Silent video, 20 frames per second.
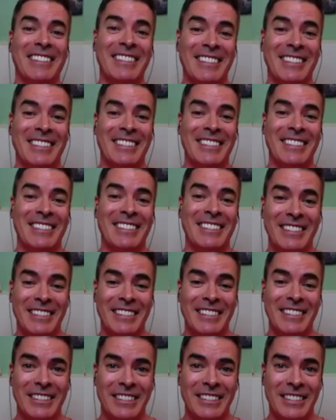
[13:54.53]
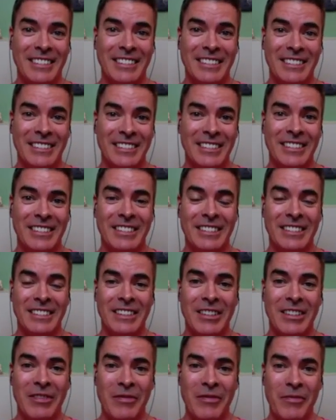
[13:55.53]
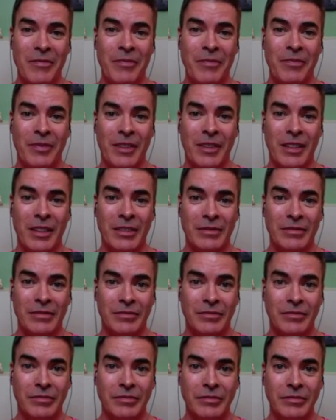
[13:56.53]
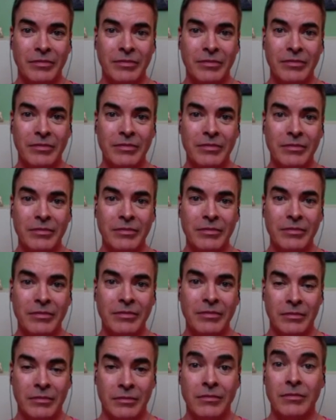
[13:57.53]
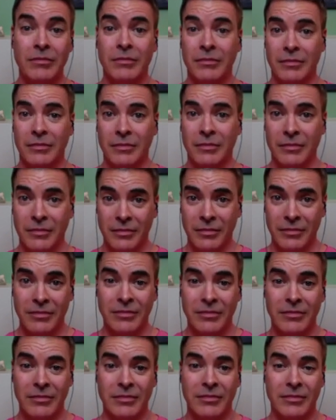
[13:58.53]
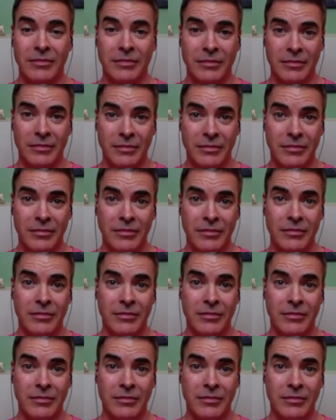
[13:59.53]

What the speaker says: (silent)